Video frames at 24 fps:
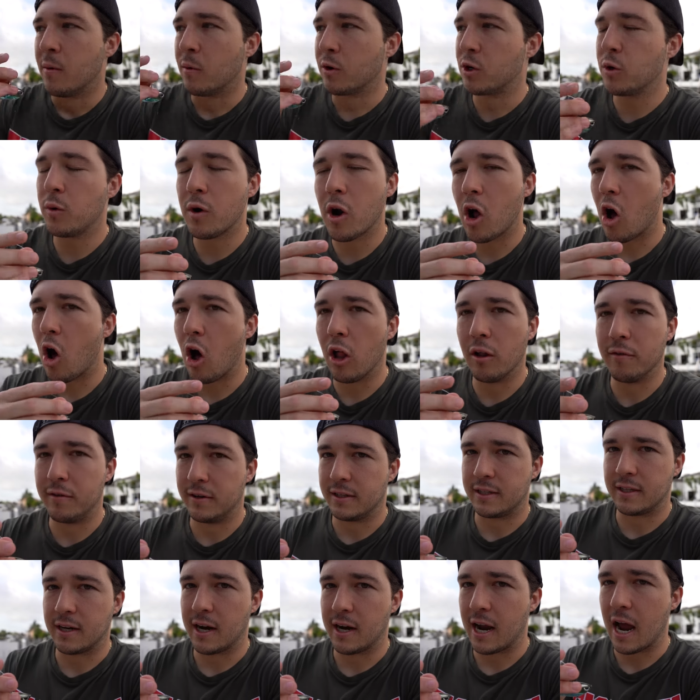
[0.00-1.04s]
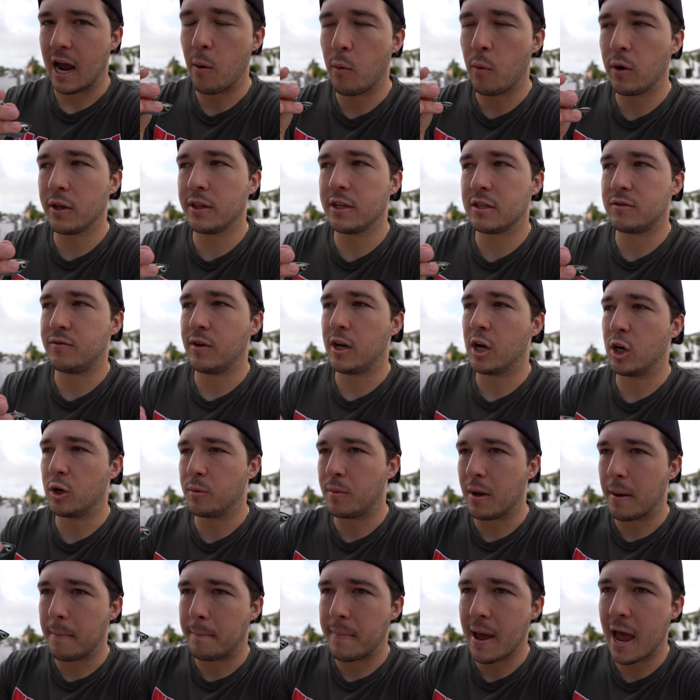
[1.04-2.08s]
We're doing all of it today. I want this video to
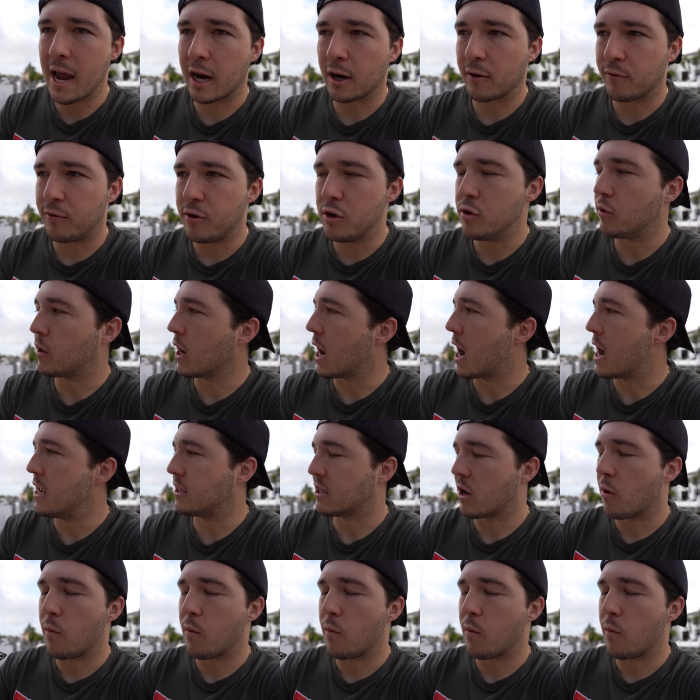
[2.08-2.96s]
be a banger for you guys.